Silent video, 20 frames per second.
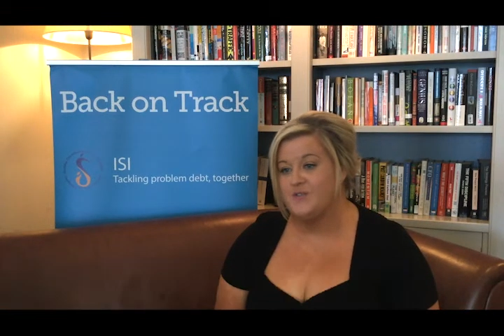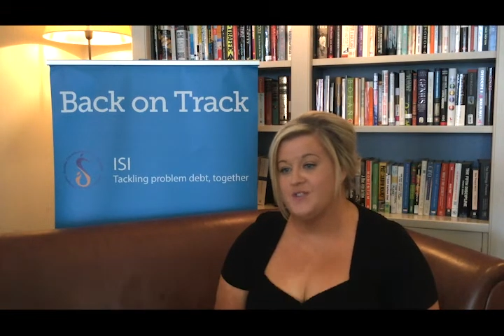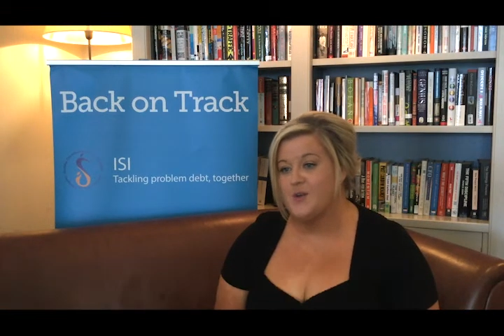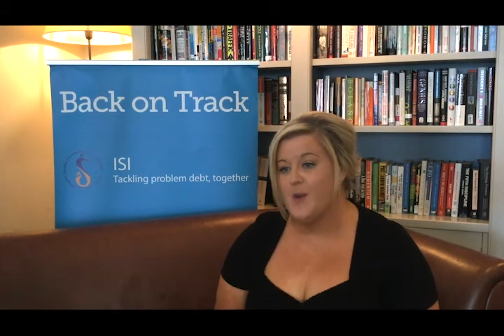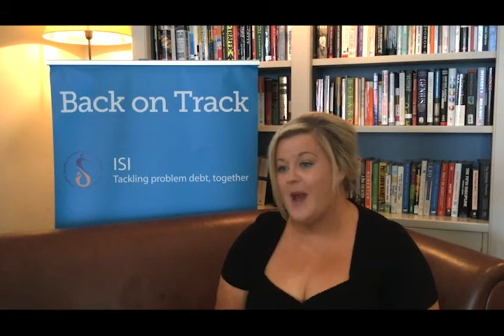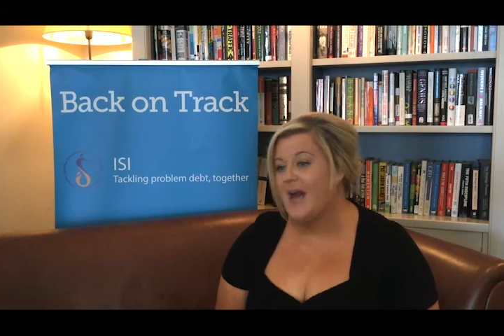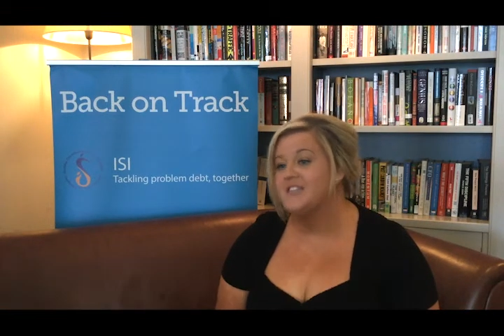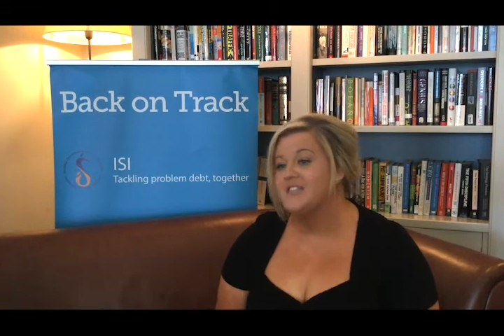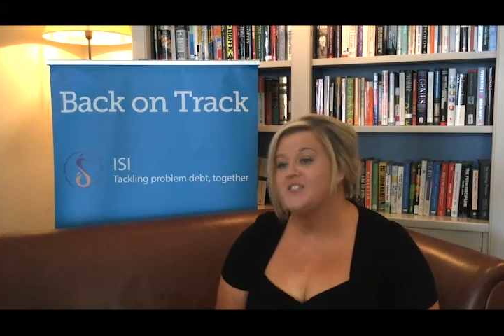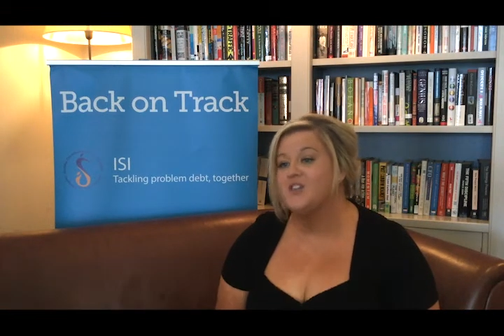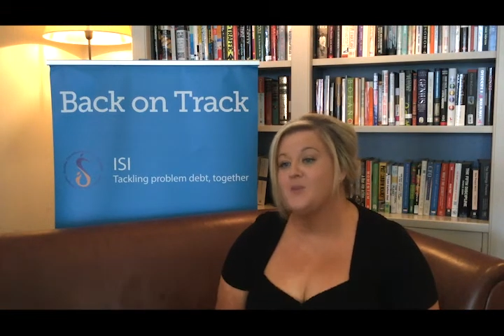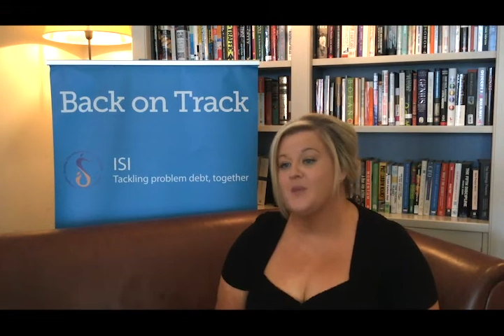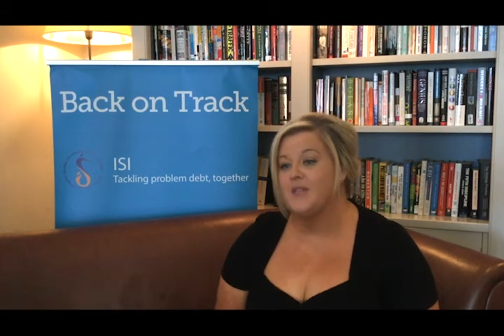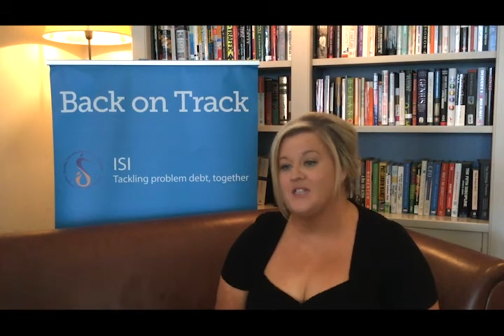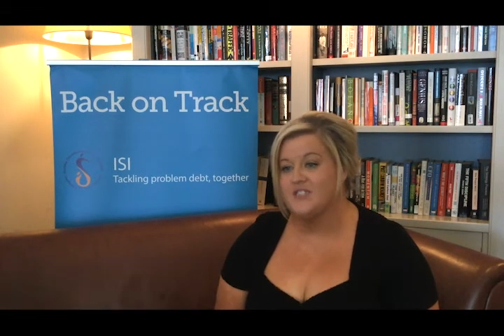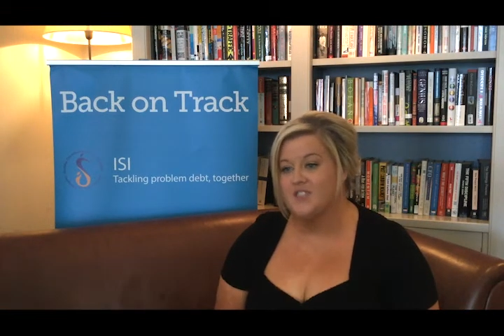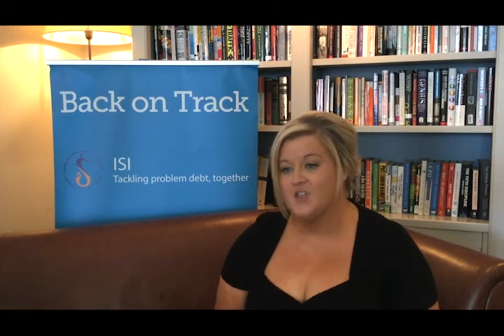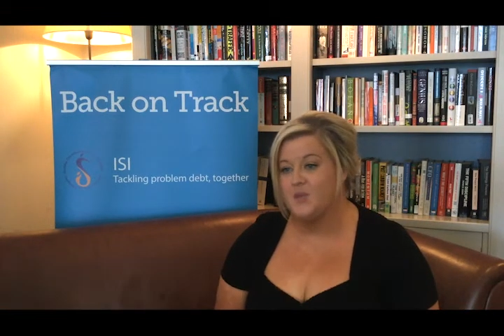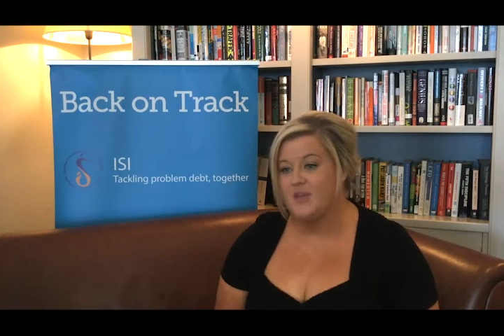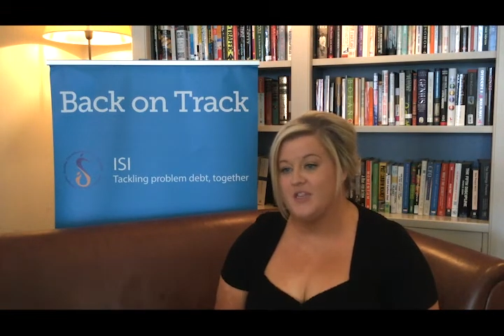so as your
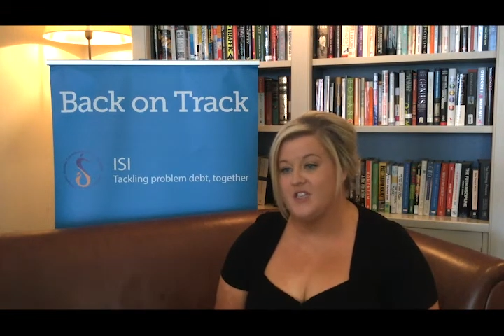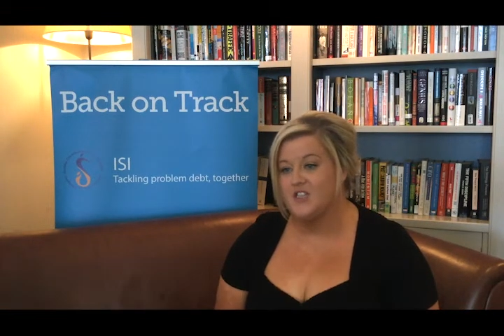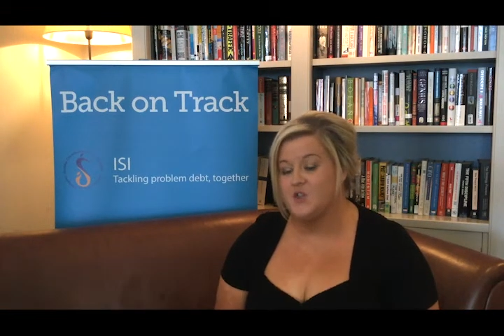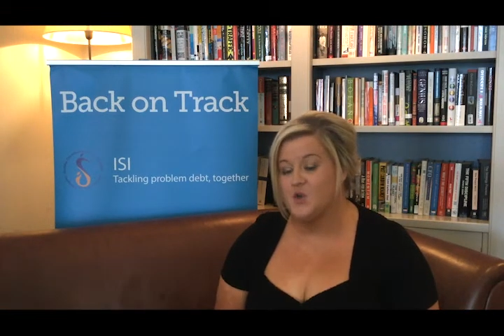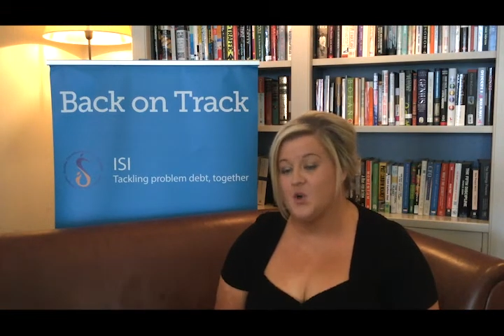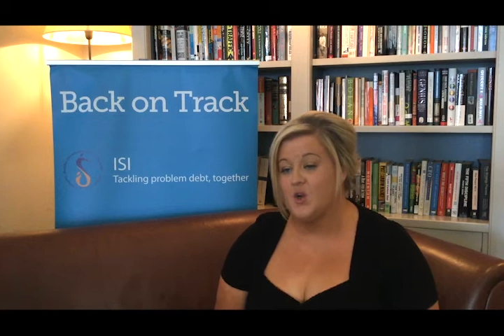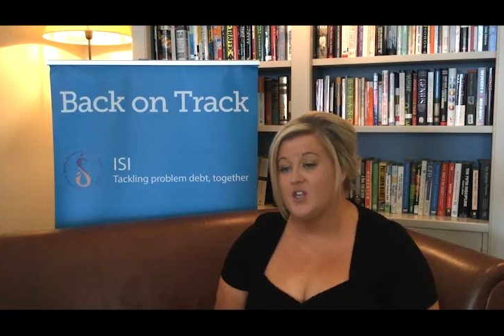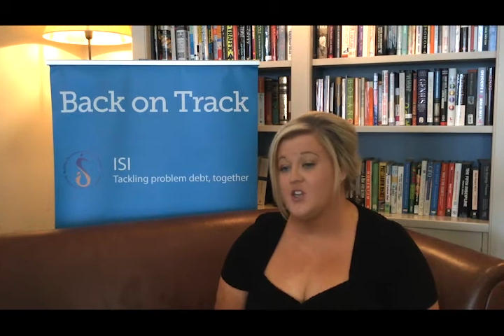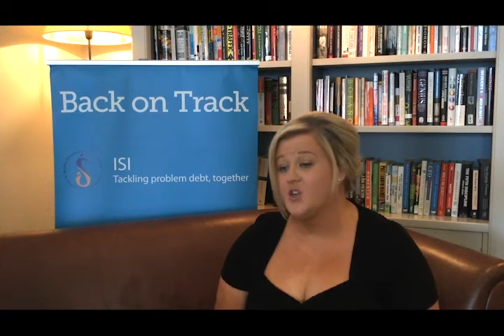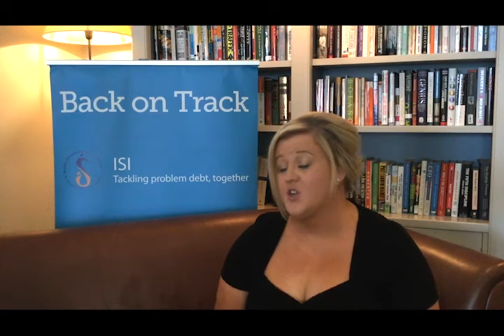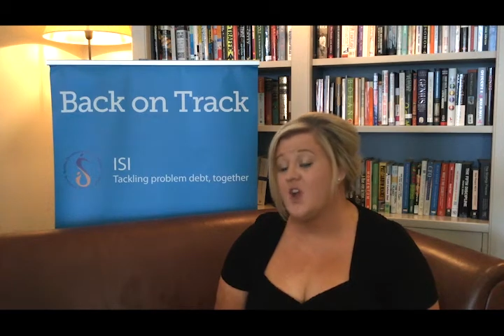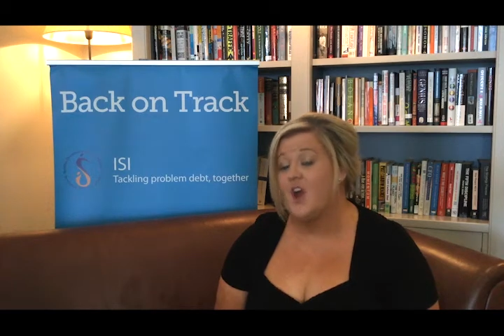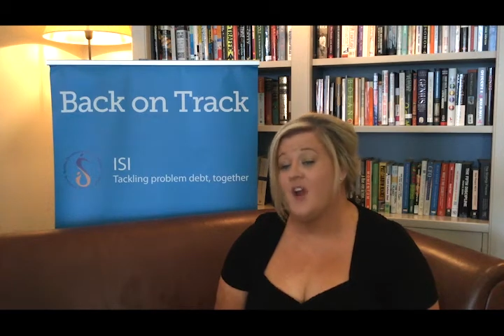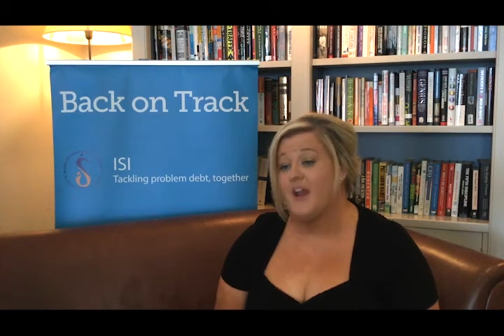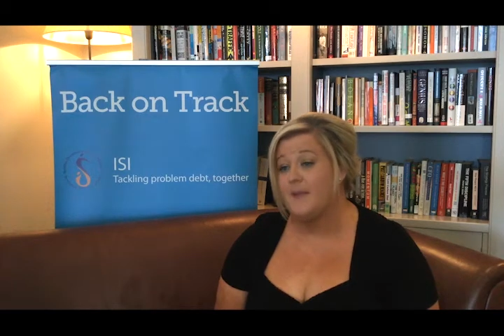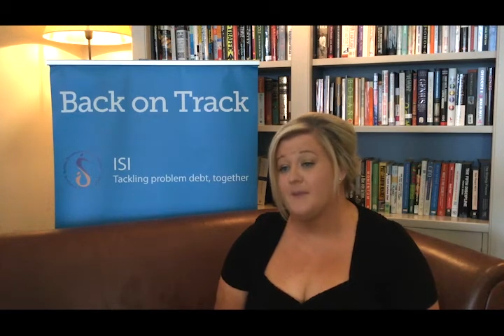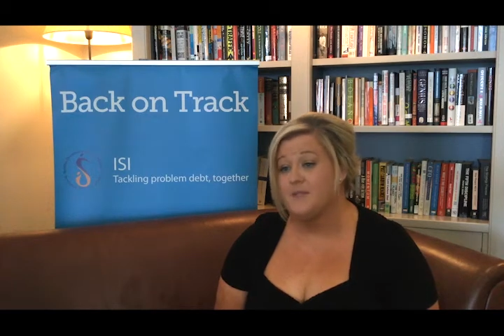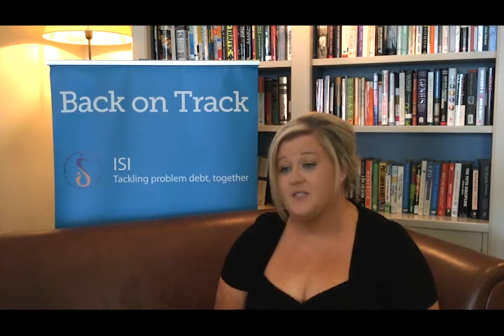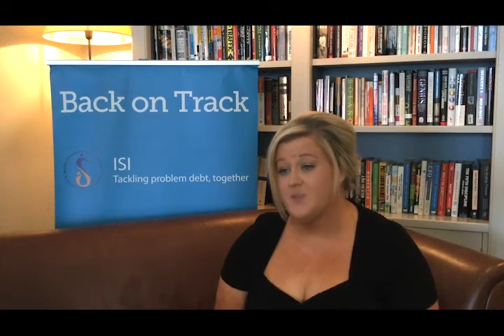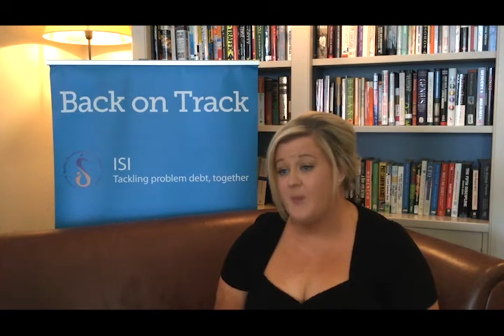bills come in the door, you're not
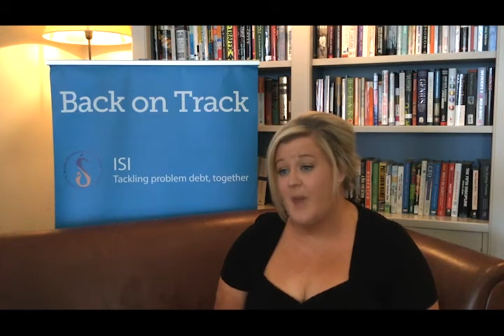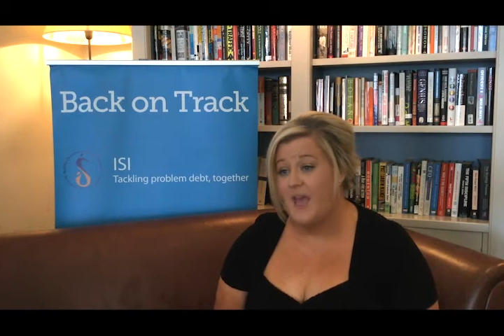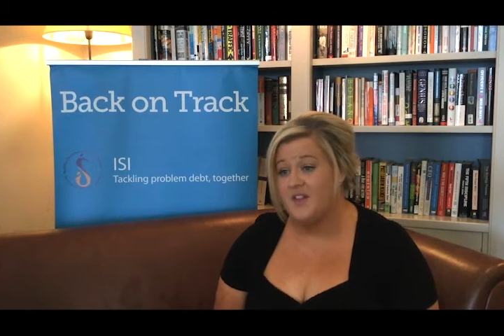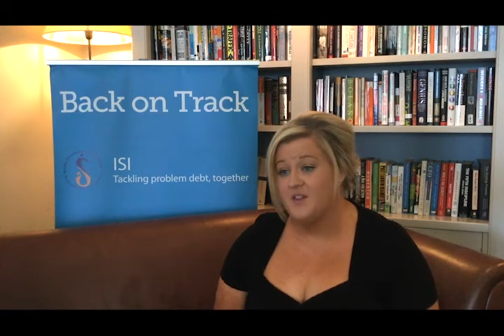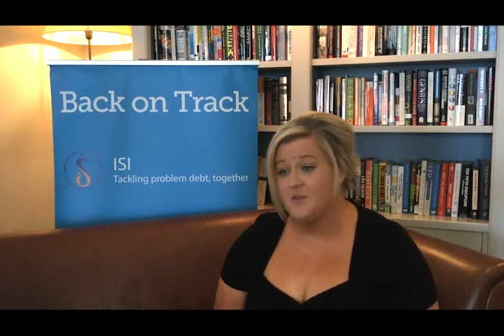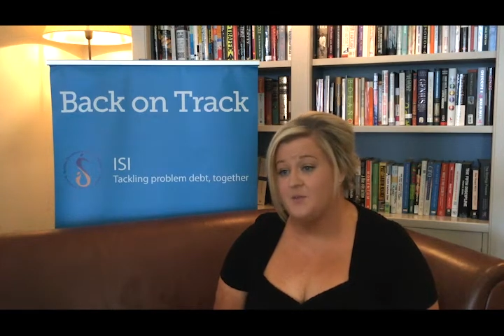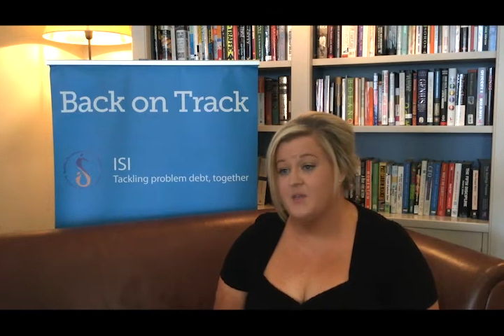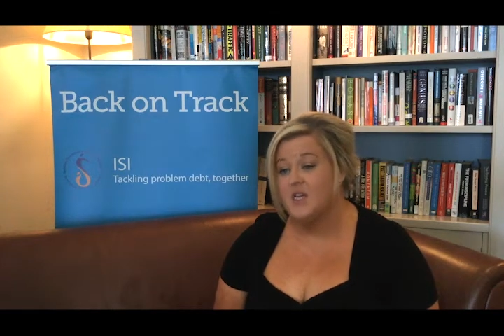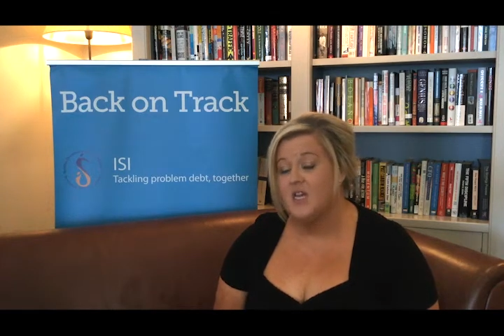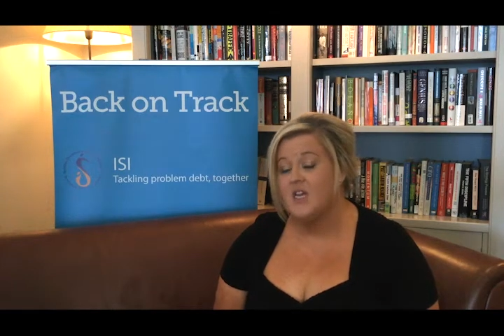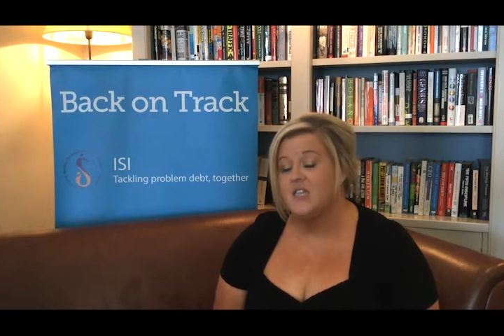able to pay them.